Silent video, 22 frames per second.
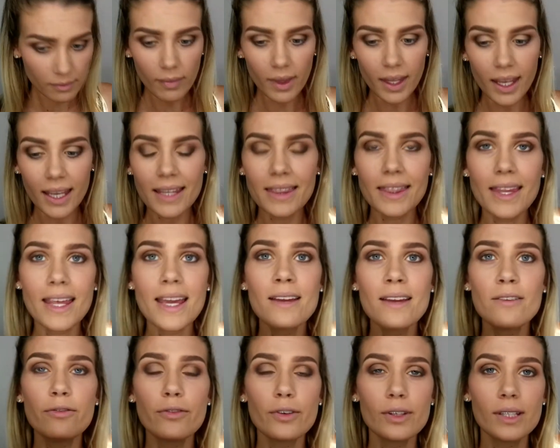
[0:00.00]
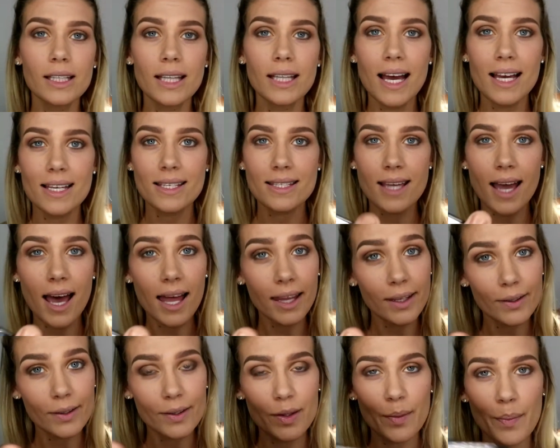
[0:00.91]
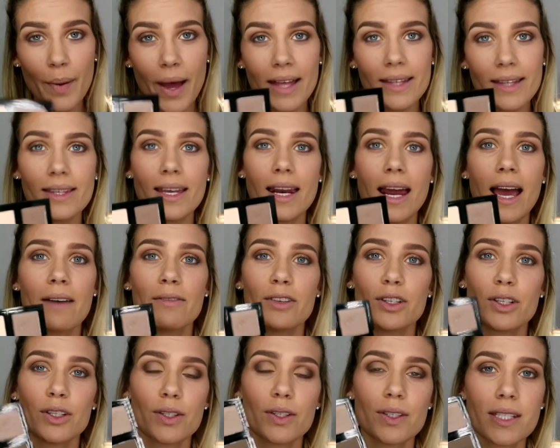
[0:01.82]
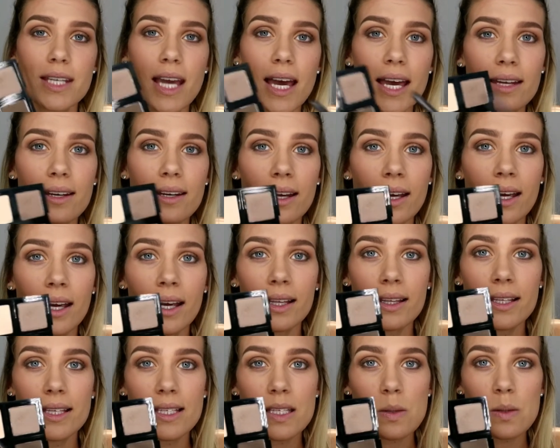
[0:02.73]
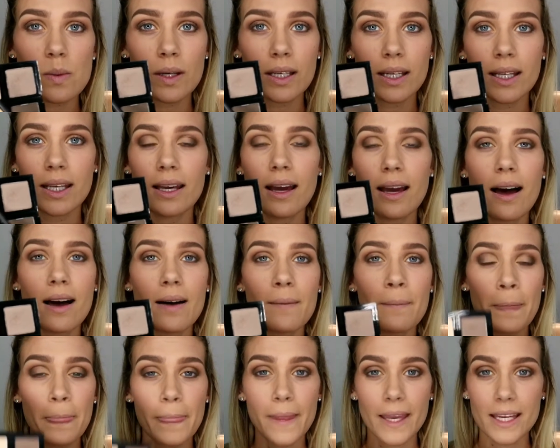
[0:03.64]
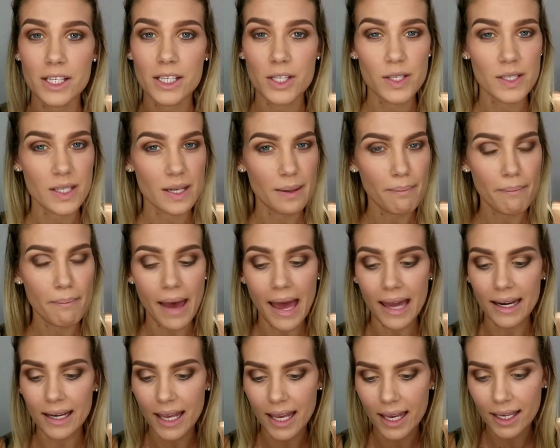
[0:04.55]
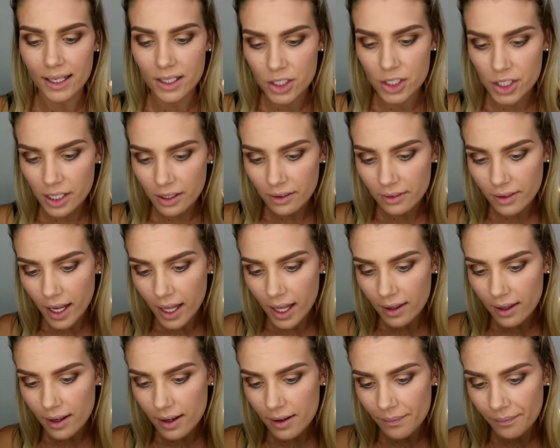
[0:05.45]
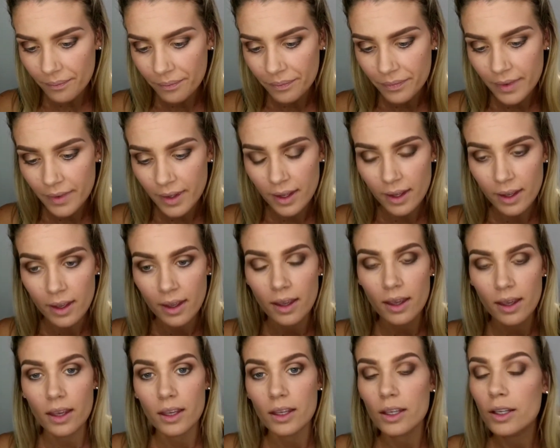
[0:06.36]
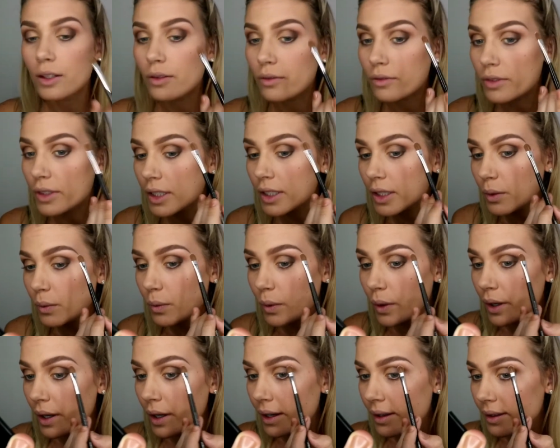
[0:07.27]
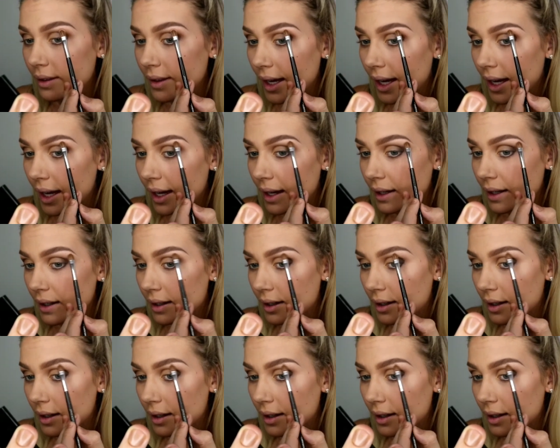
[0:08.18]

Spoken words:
And then for the last color in the palette that I haven't used yet, this one here, it's just a matte eggshell color. You can really work that